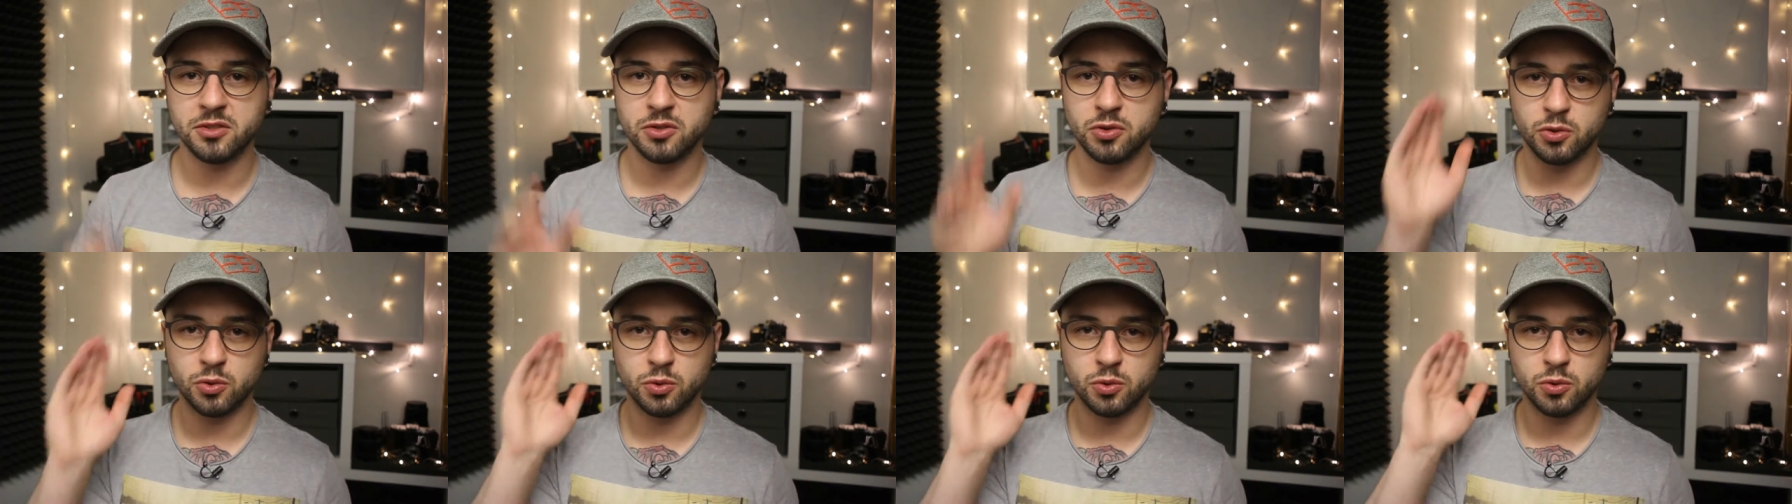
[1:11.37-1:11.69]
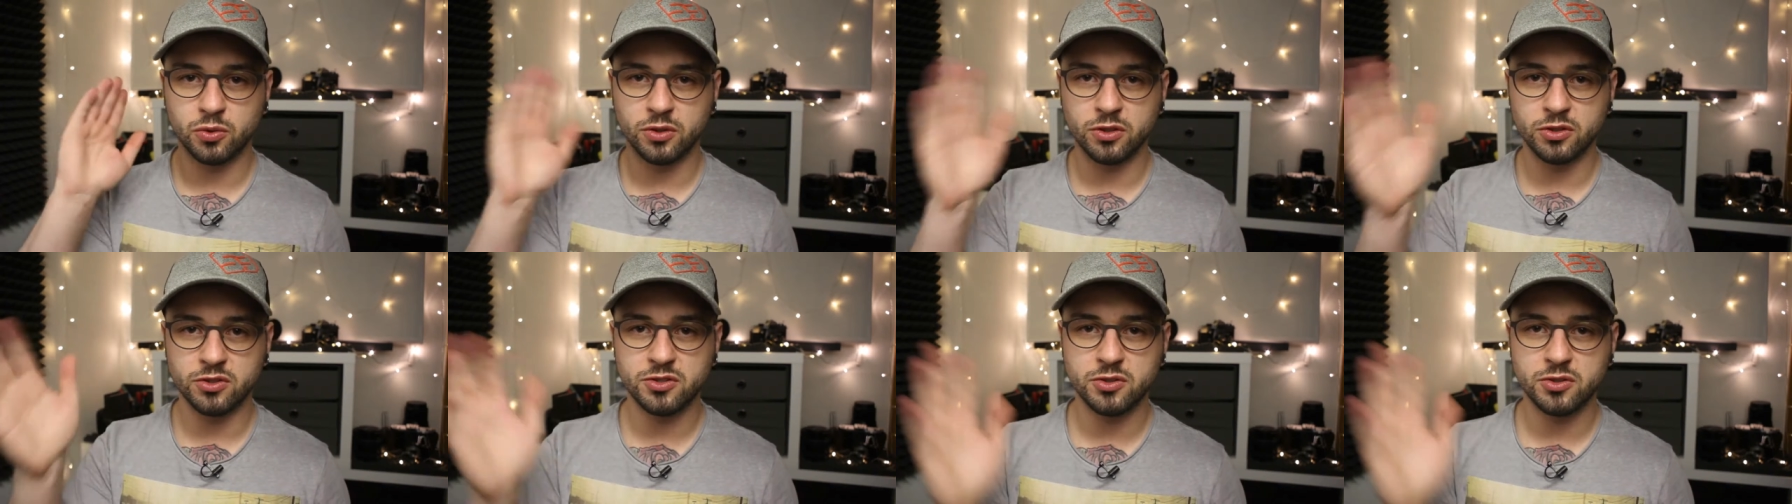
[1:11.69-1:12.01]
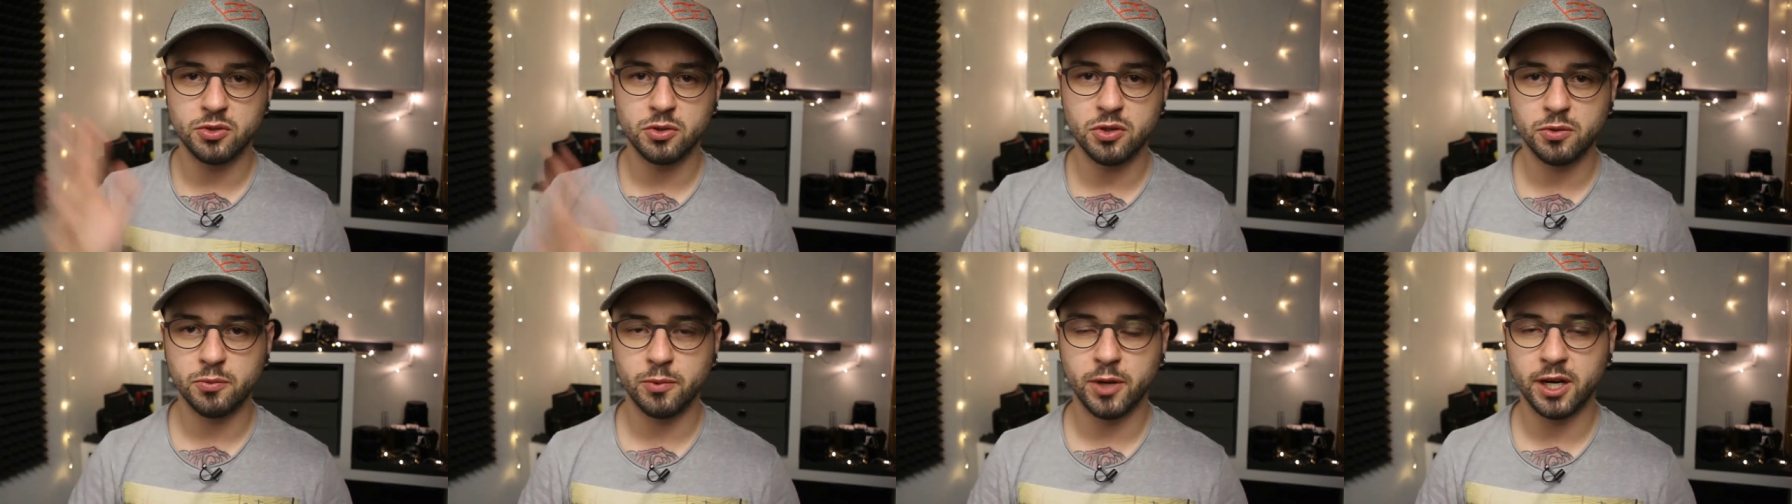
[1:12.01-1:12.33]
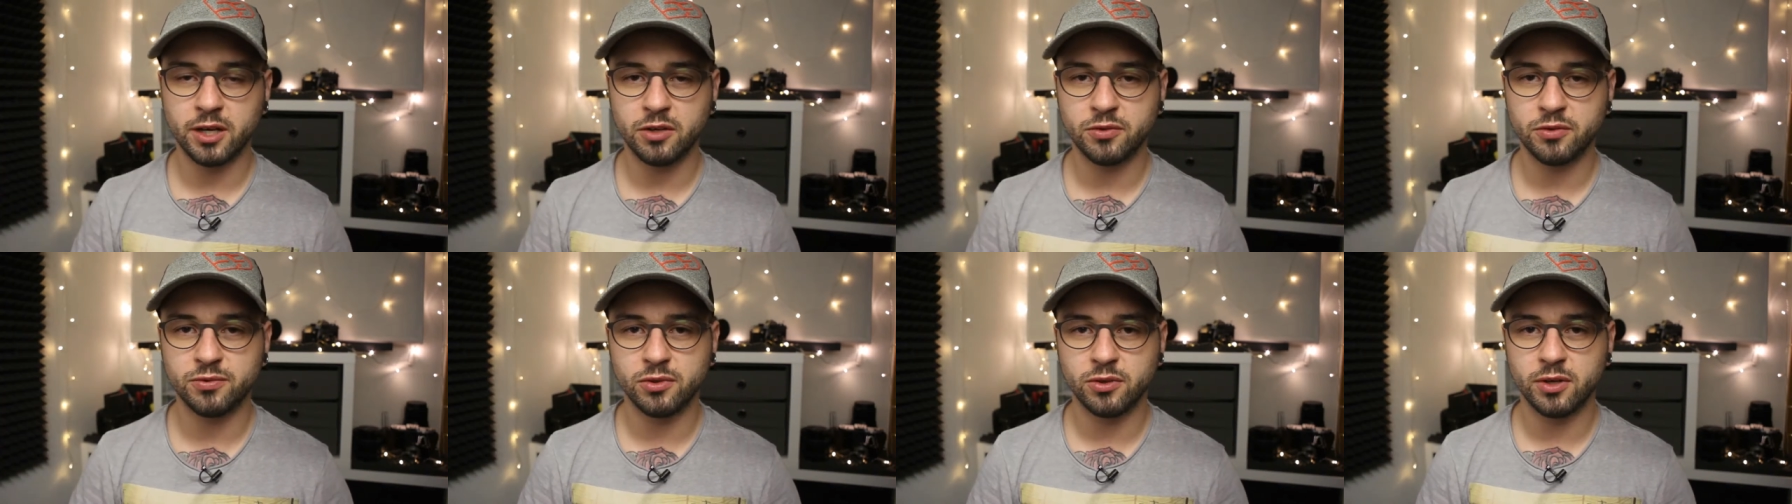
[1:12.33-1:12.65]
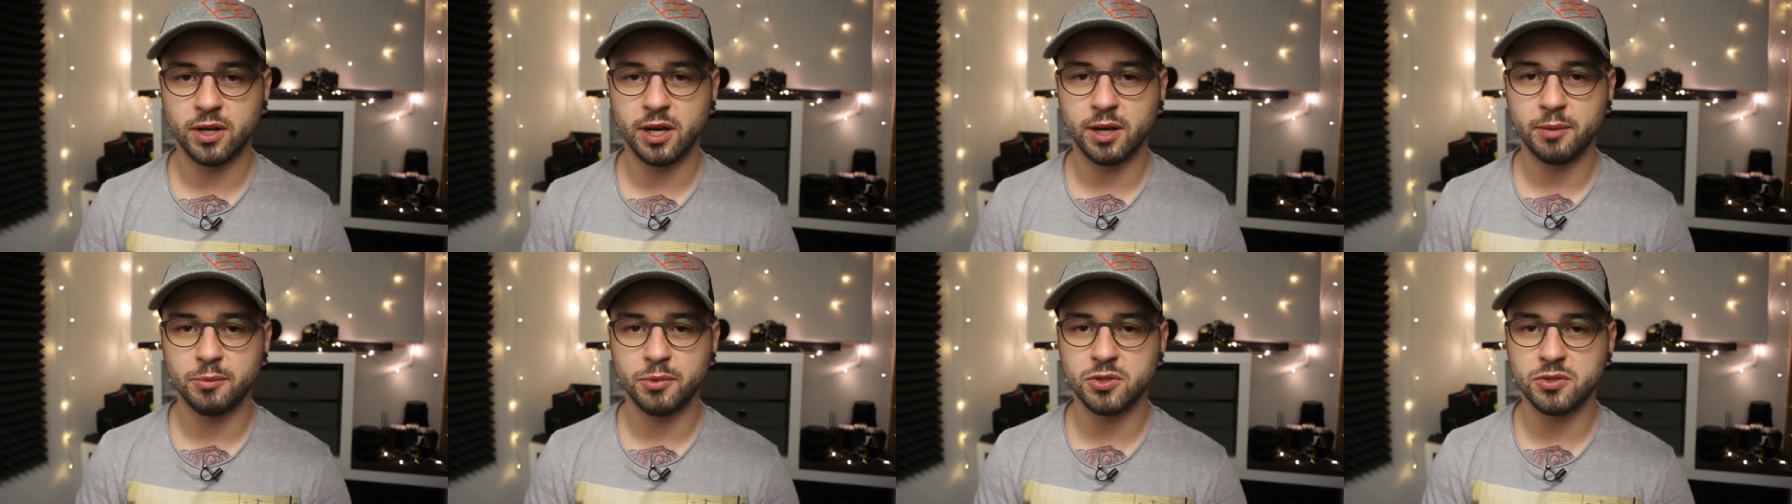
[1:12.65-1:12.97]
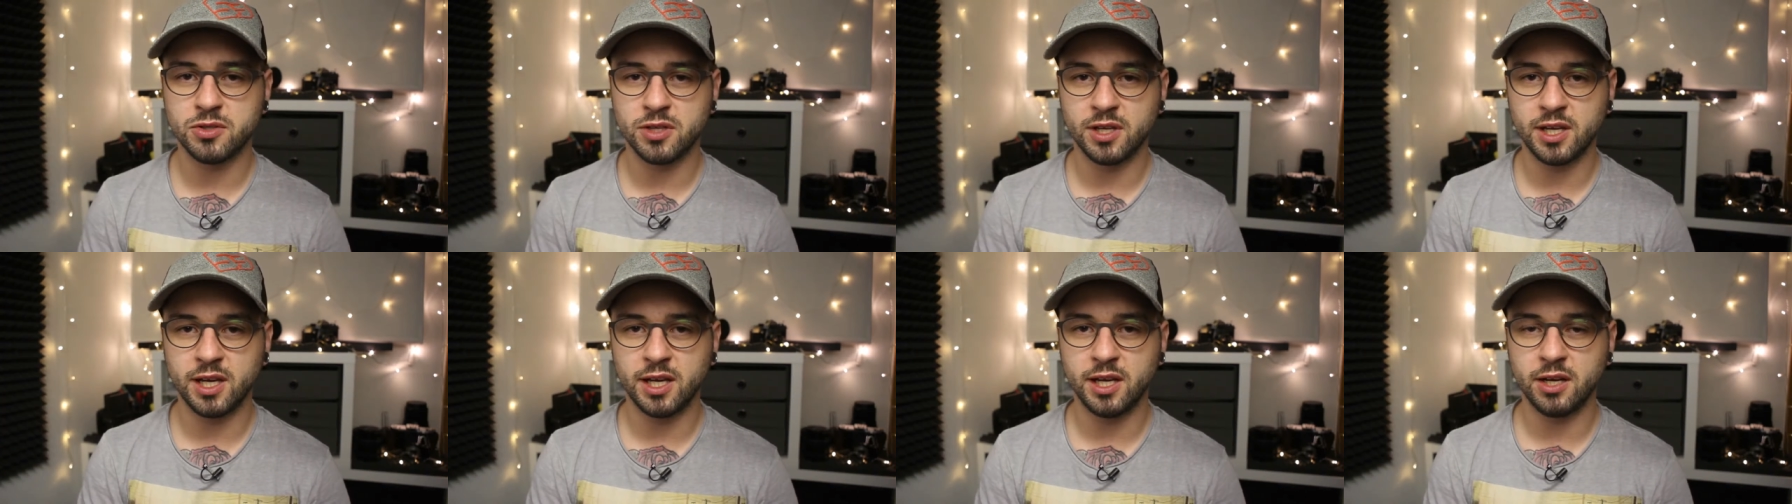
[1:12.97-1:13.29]
to the studio microphone I'm
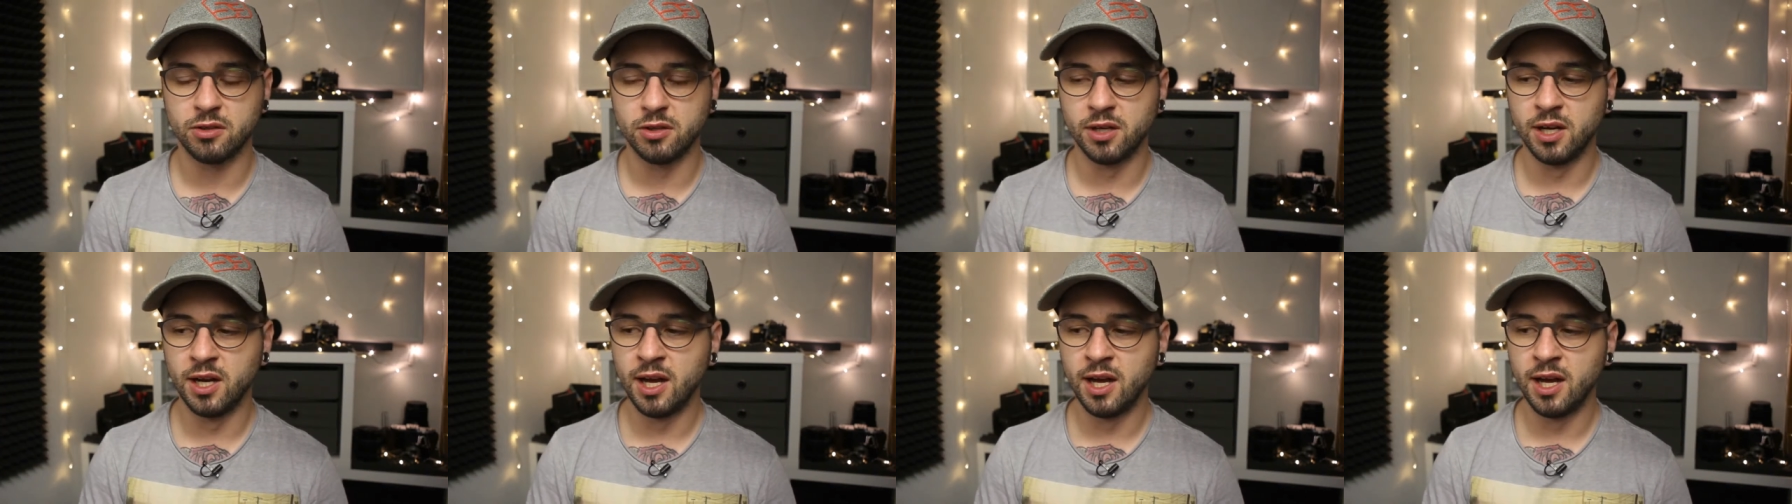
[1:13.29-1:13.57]
using here